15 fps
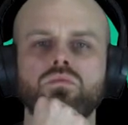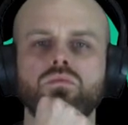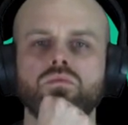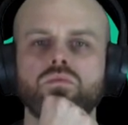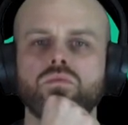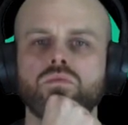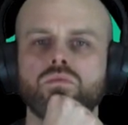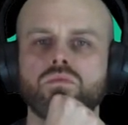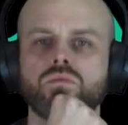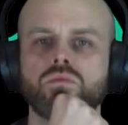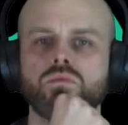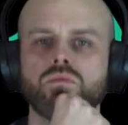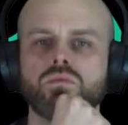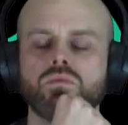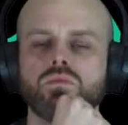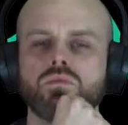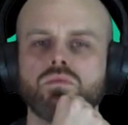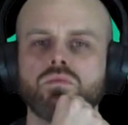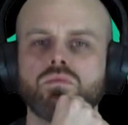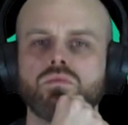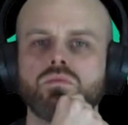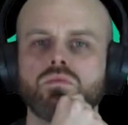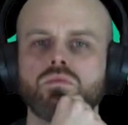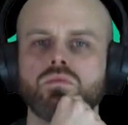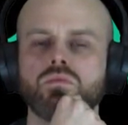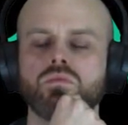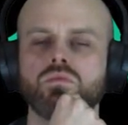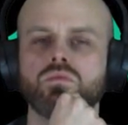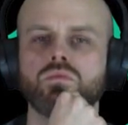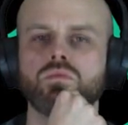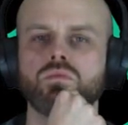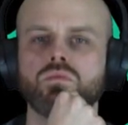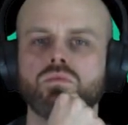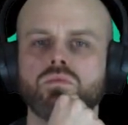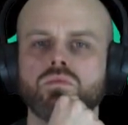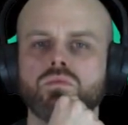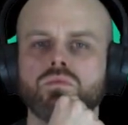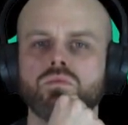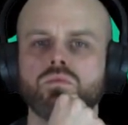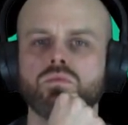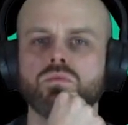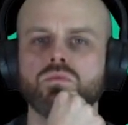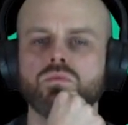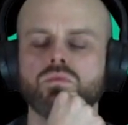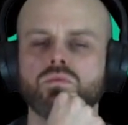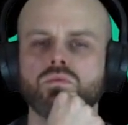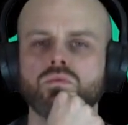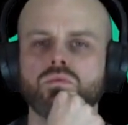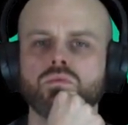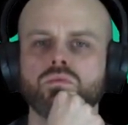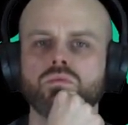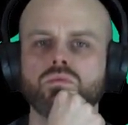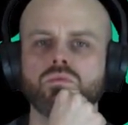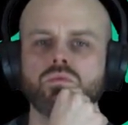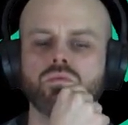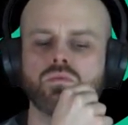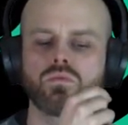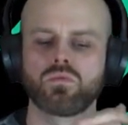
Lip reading: (silent)